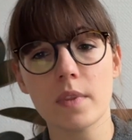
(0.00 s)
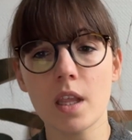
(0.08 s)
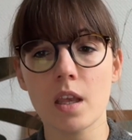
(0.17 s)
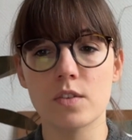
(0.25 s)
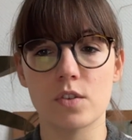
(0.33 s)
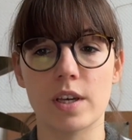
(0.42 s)

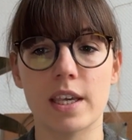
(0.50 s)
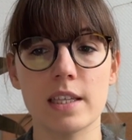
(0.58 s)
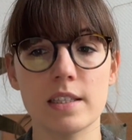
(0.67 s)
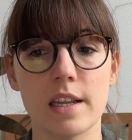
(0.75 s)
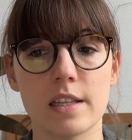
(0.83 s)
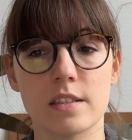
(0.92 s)
So I
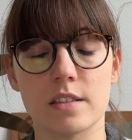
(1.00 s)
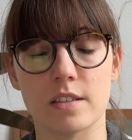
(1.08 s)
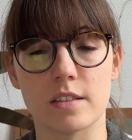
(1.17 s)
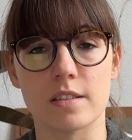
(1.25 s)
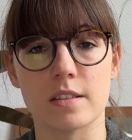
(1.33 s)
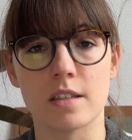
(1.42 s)
guess let's
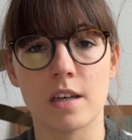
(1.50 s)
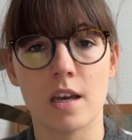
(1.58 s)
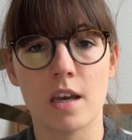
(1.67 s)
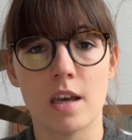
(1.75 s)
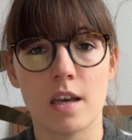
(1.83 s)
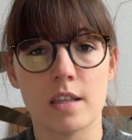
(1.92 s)
just
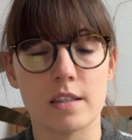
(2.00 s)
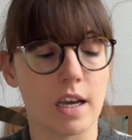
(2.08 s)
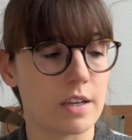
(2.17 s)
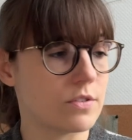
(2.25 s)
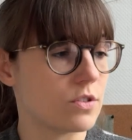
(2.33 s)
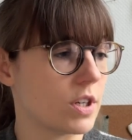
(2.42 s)

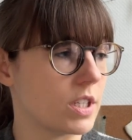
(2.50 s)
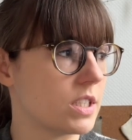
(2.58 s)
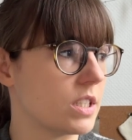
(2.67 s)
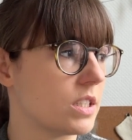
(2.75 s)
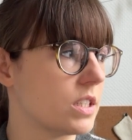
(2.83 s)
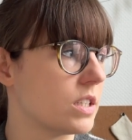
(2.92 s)
dive straight
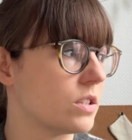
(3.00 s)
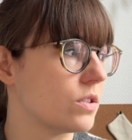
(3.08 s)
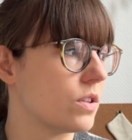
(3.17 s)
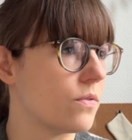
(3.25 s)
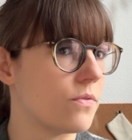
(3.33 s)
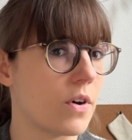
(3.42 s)
into
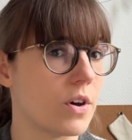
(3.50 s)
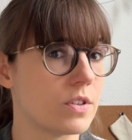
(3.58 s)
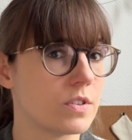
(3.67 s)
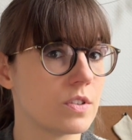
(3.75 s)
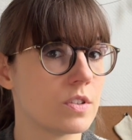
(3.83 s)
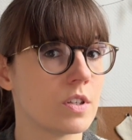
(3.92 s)
the
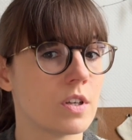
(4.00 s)
first